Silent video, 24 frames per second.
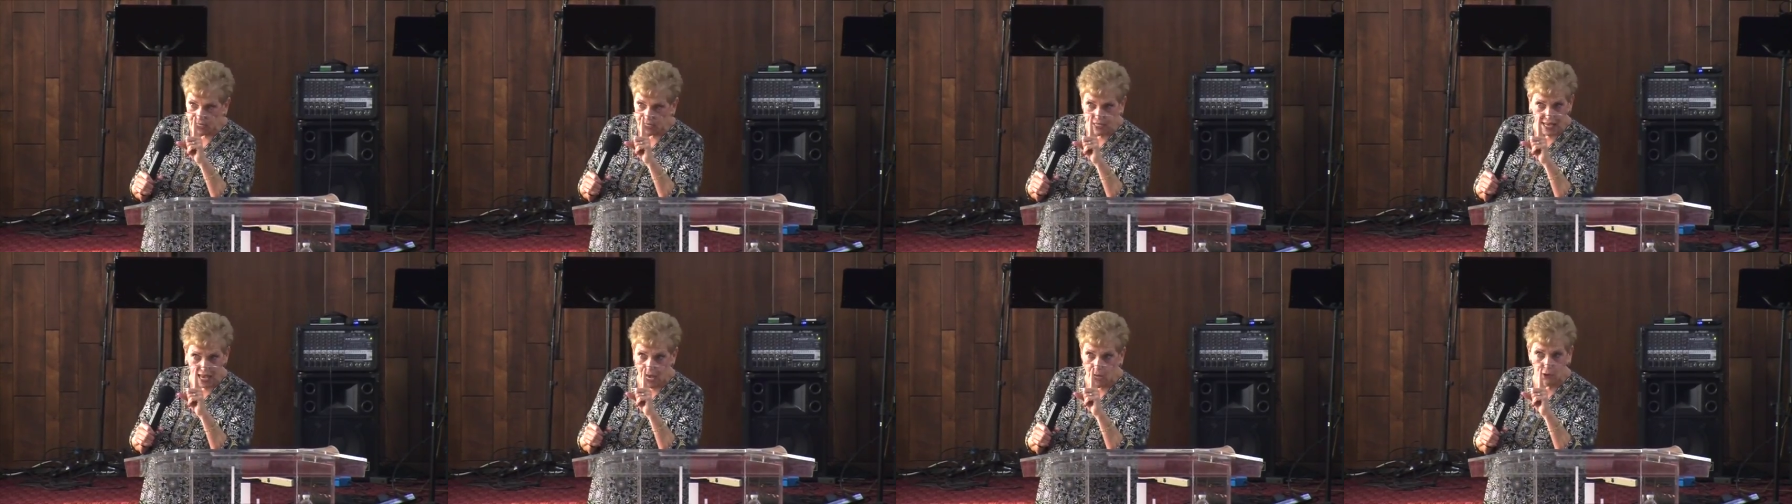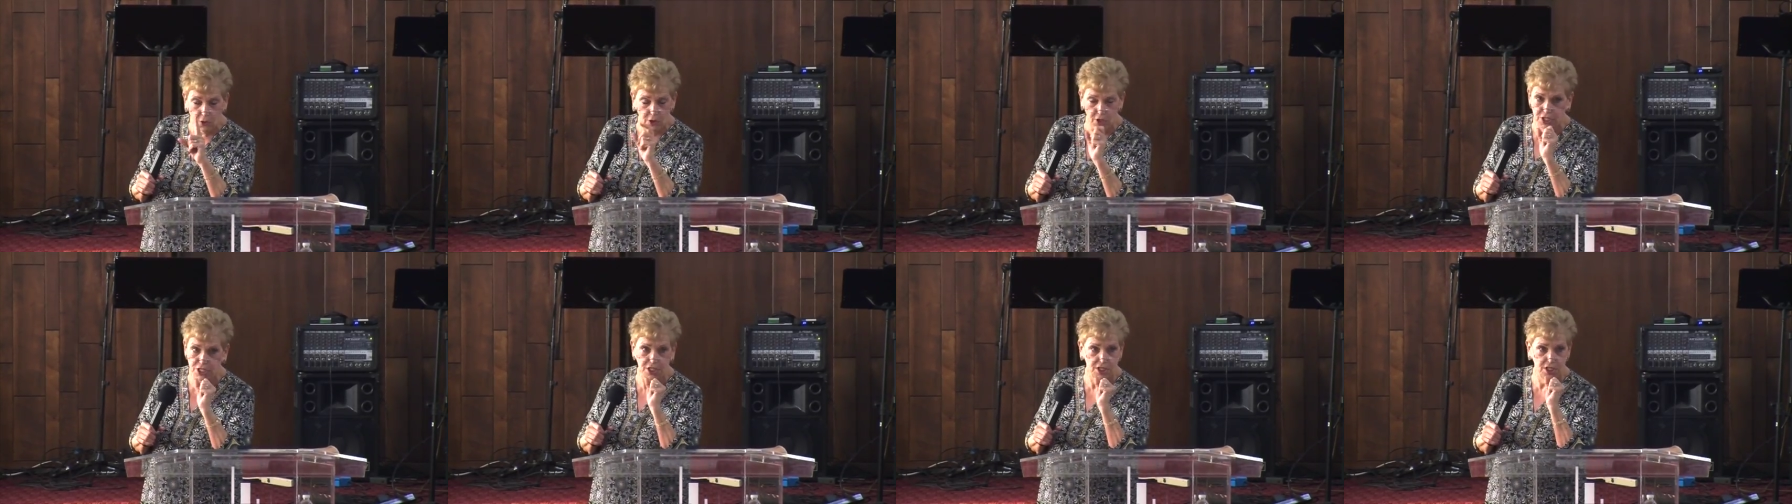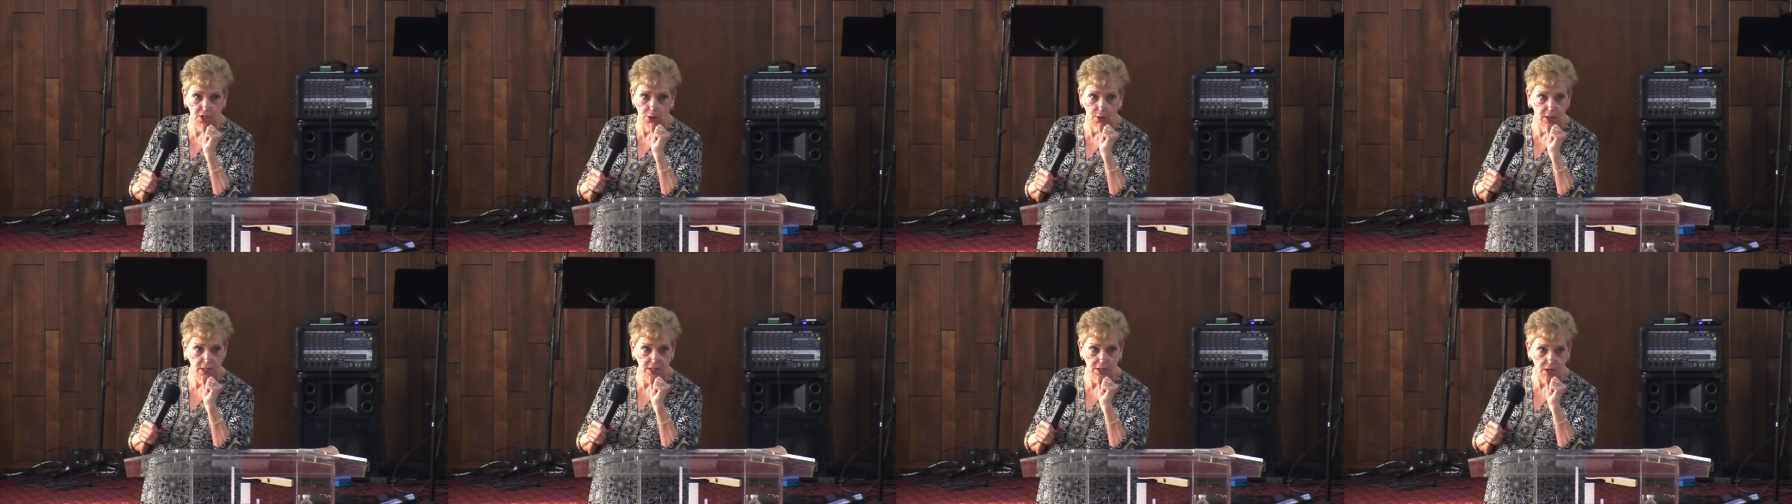encounter can
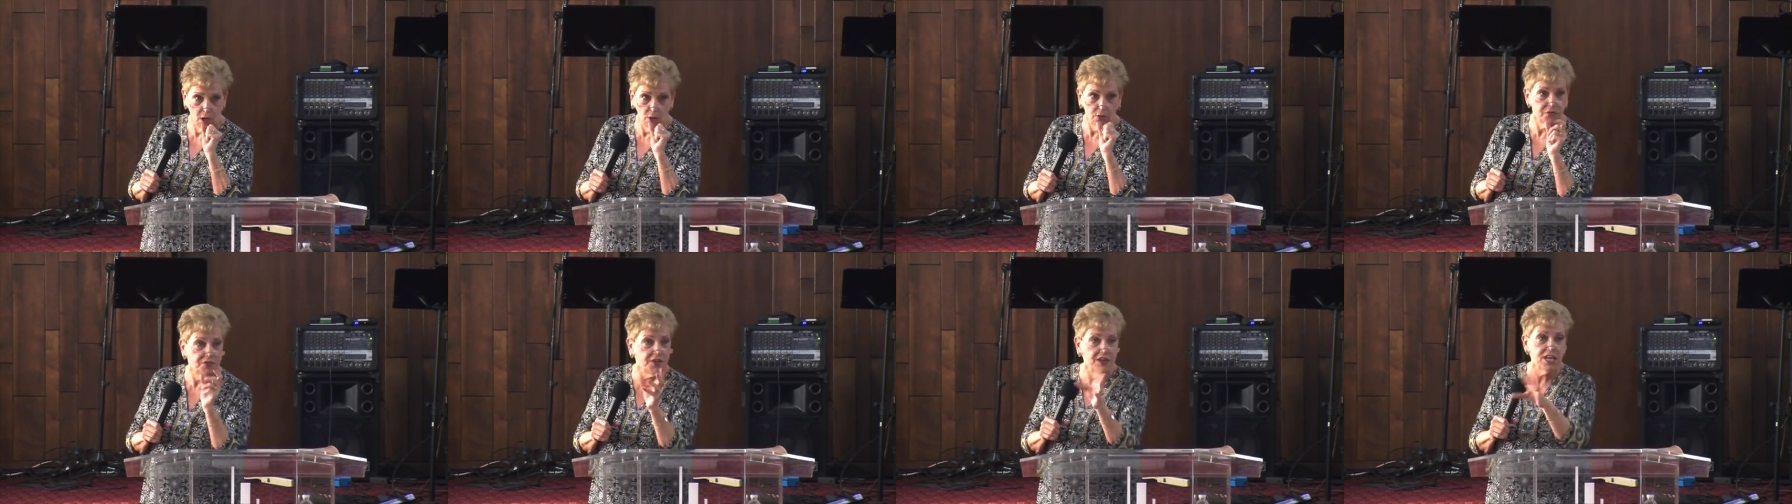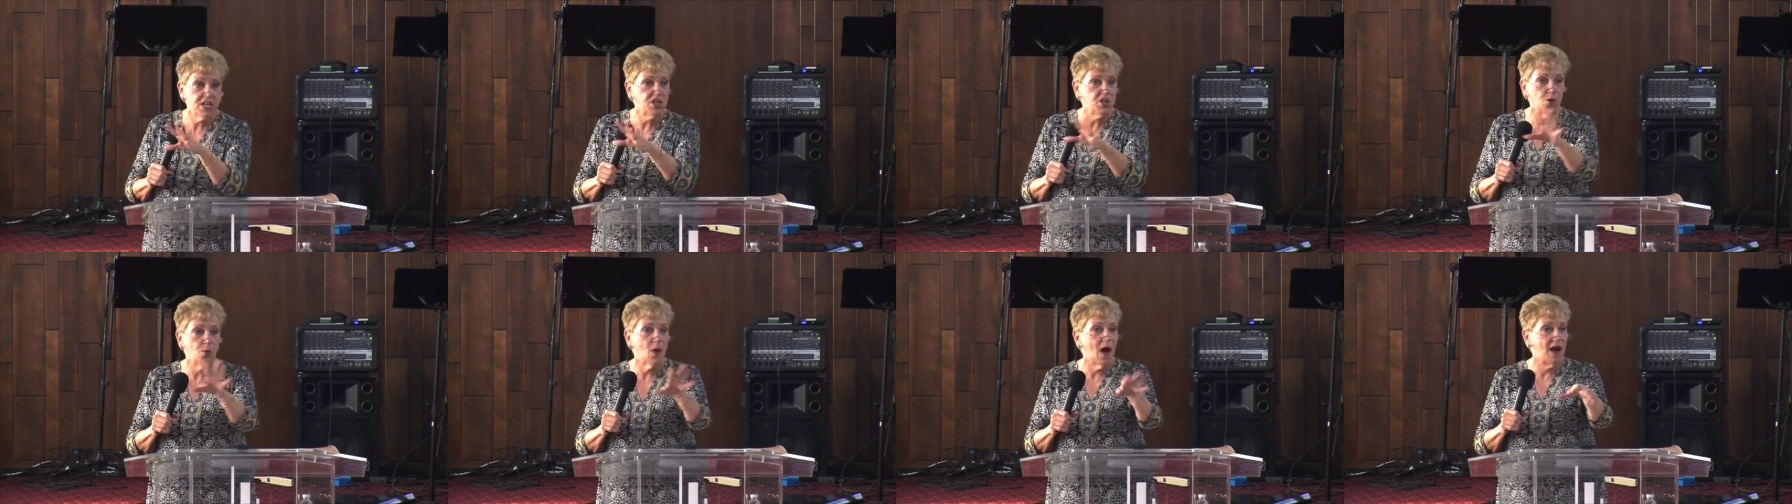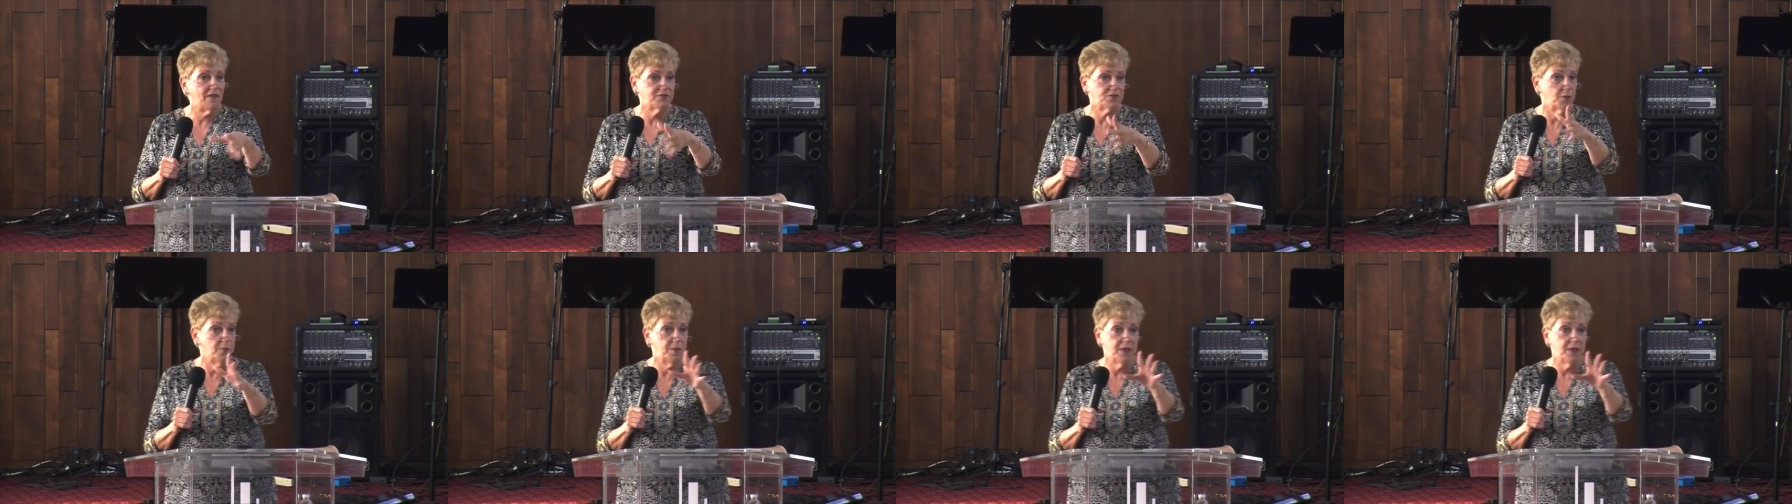do it. Don't think you have to